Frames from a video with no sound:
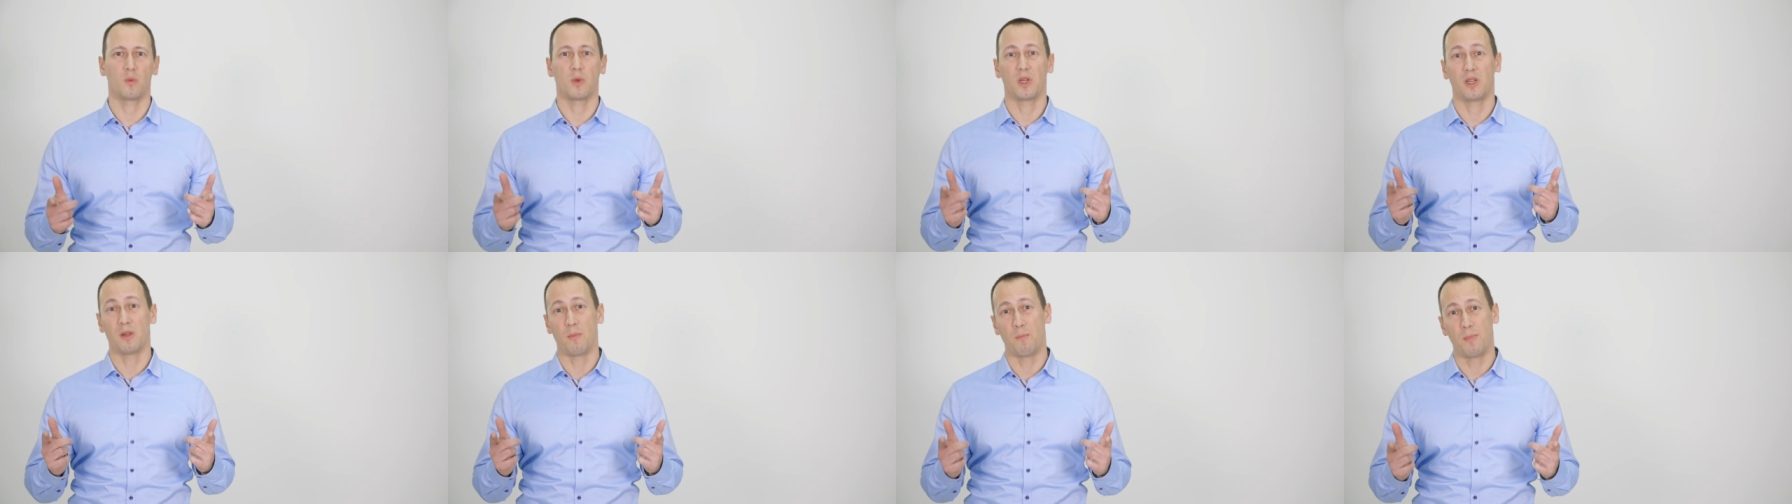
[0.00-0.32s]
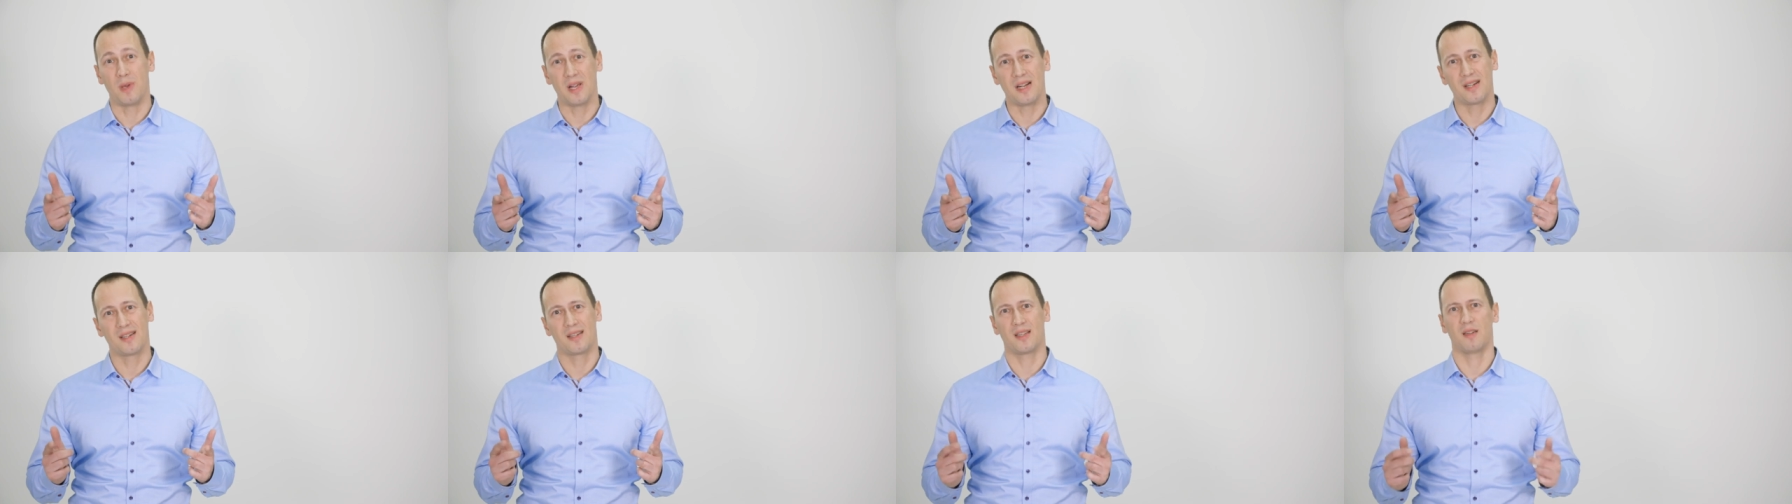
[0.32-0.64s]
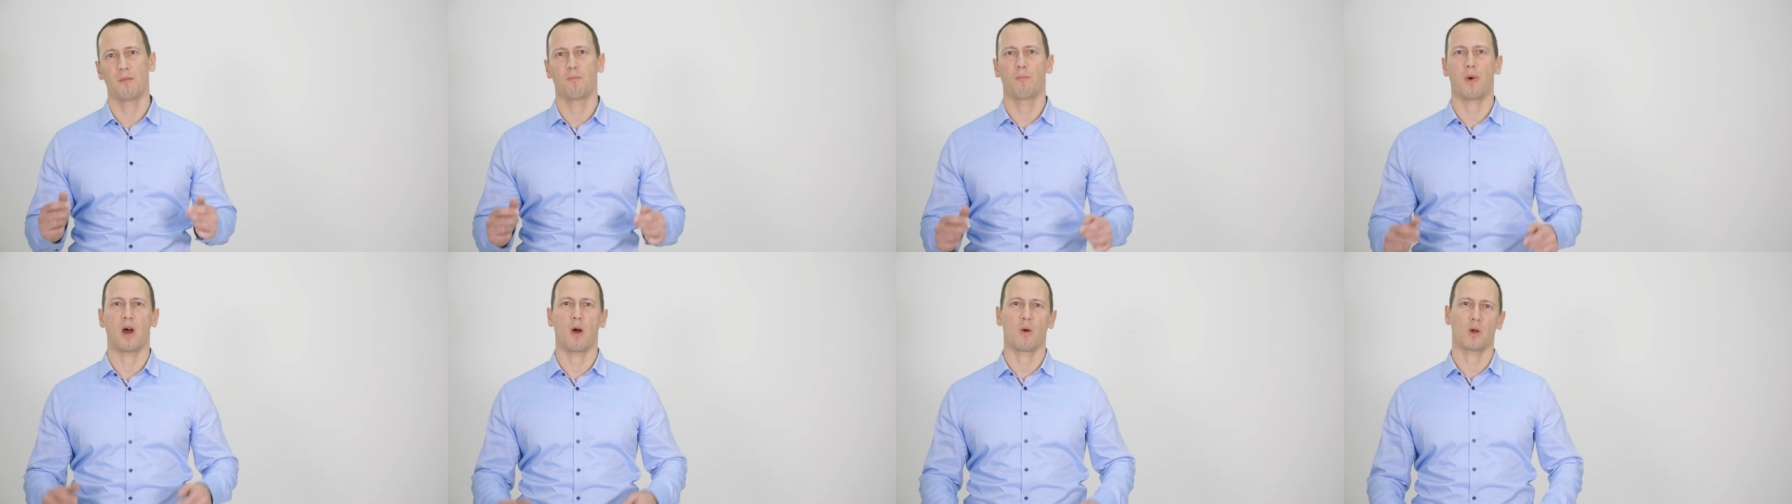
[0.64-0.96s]
with the
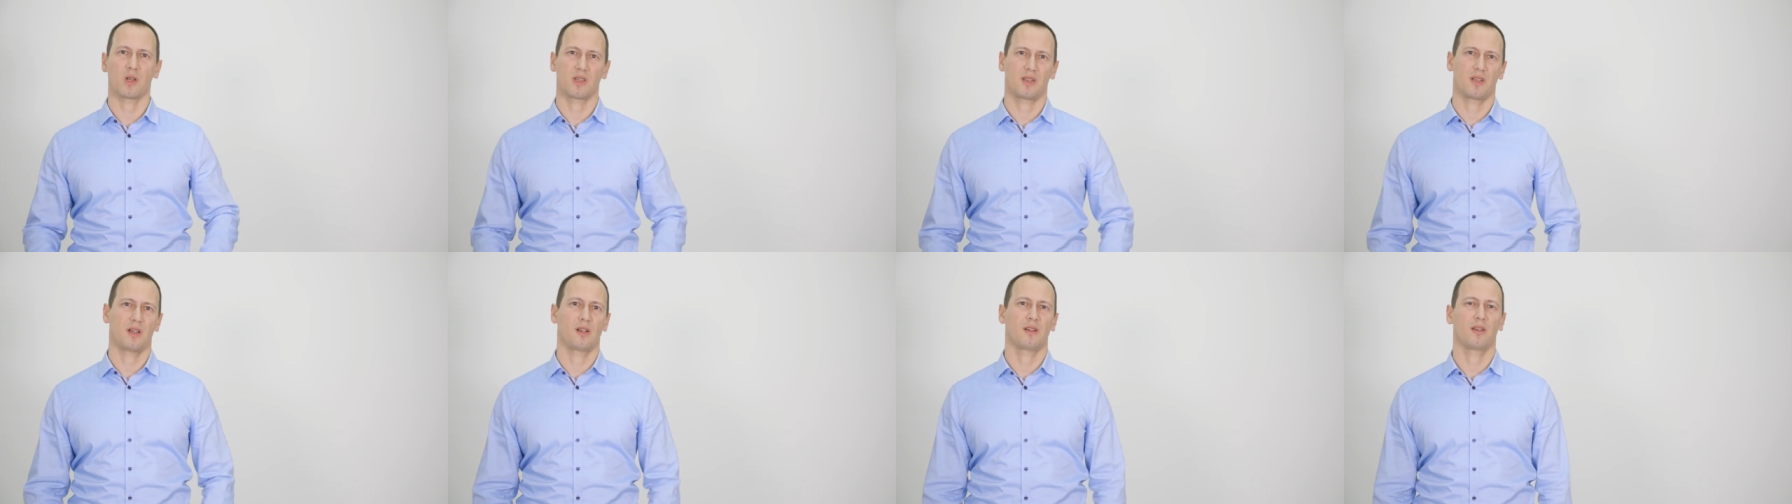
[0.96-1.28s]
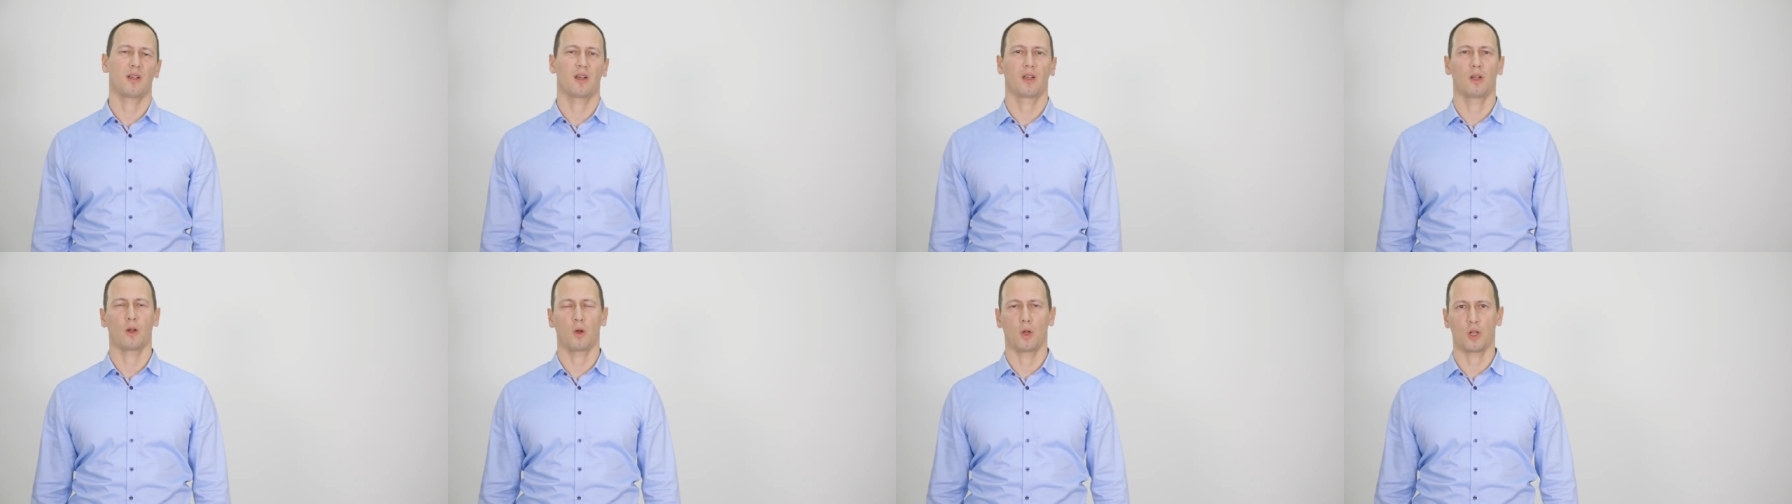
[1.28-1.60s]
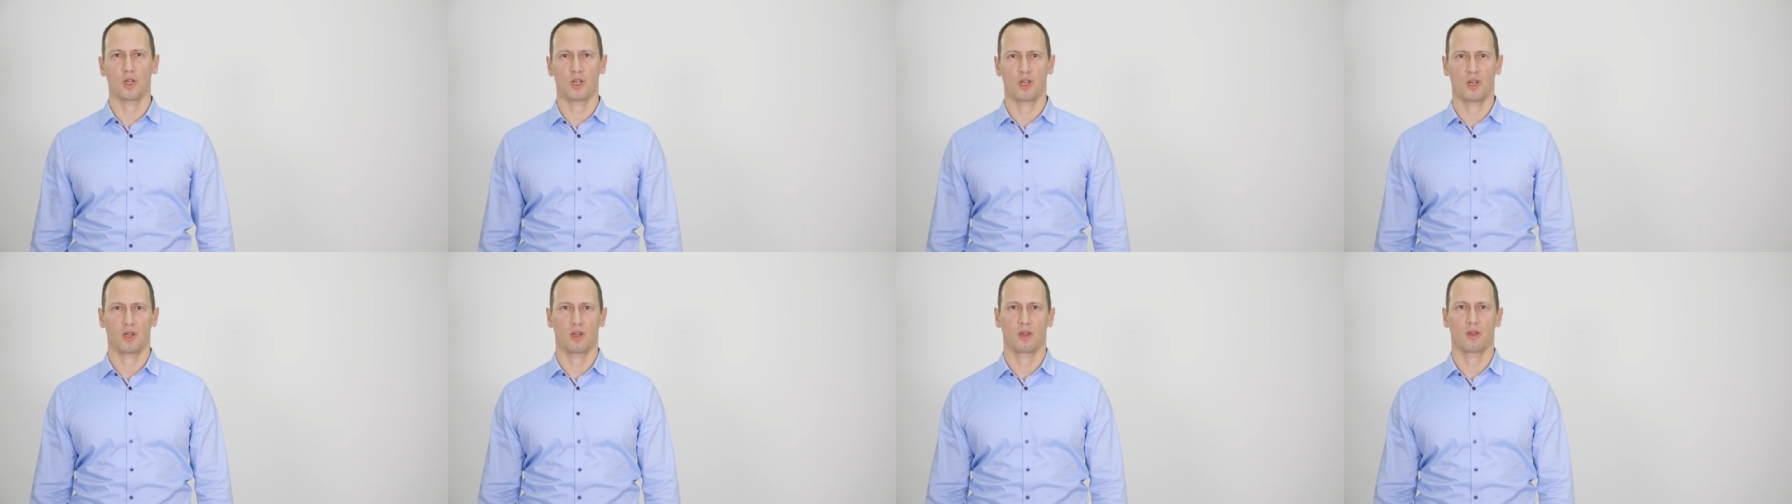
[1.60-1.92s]
built-in power cell
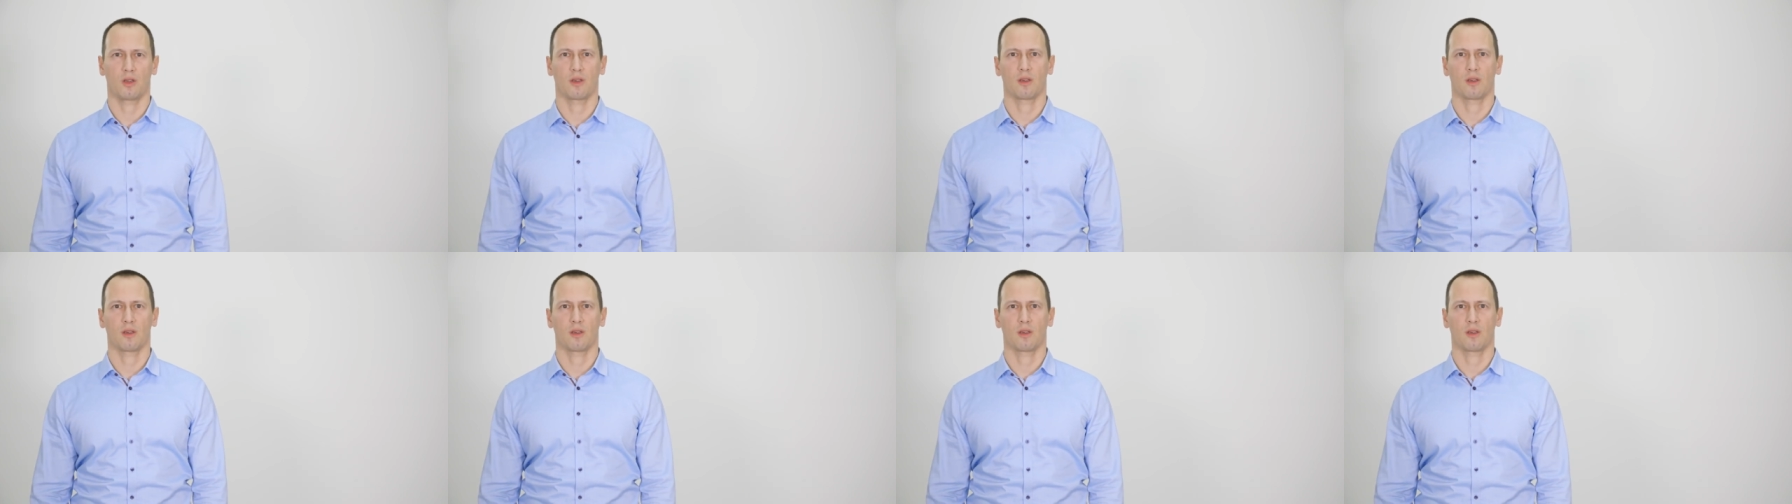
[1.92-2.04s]
technology.